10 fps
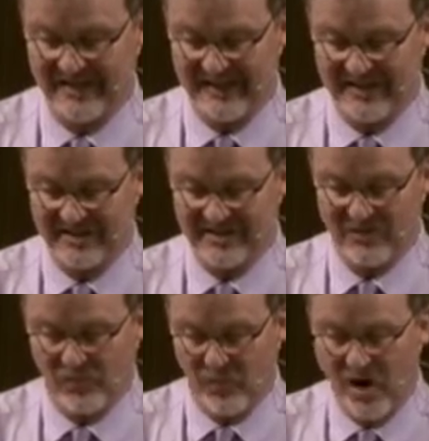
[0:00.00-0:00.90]

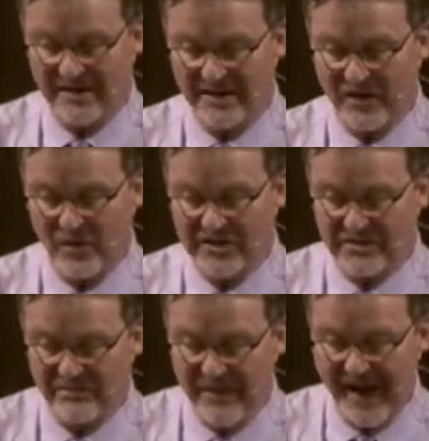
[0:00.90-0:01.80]
It's wanting what's
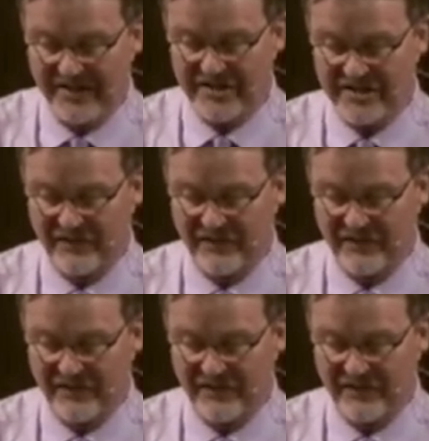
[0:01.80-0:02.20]
best